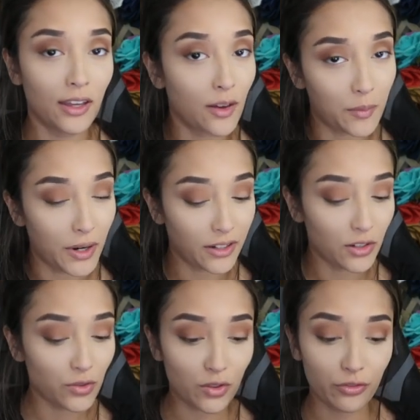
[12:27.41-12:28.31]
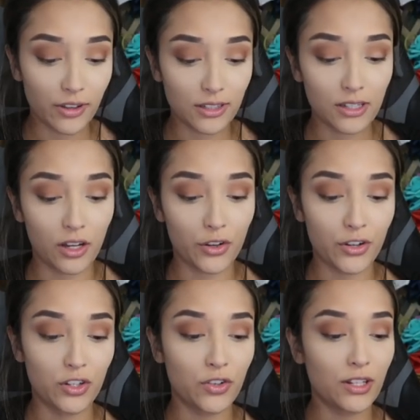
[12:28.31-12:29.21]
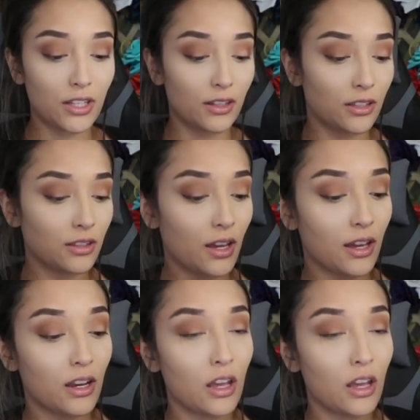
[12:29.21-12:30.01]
I'm not going to do no fancy cut crease or anything like that.